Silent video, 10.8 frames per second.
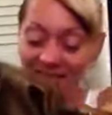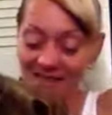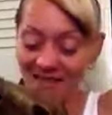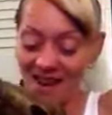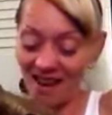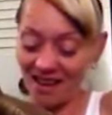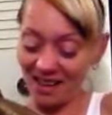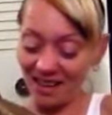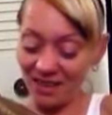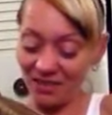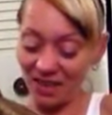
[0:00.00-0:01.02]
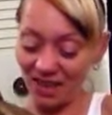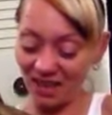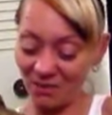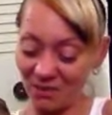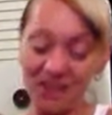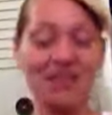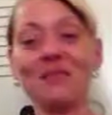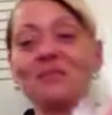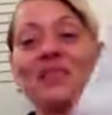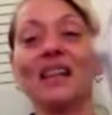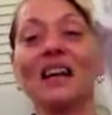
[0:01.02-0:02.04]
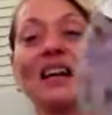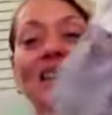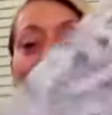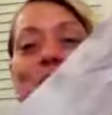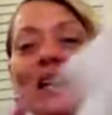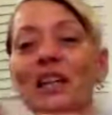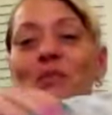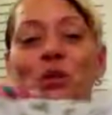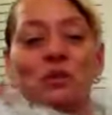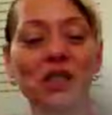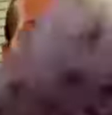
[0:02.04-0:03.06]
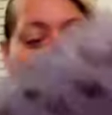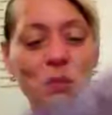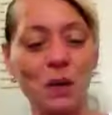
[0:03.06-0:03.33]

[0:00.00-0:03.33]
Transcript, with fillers: Oh, yeah, and it even came with some, I got some Betty Boop tissue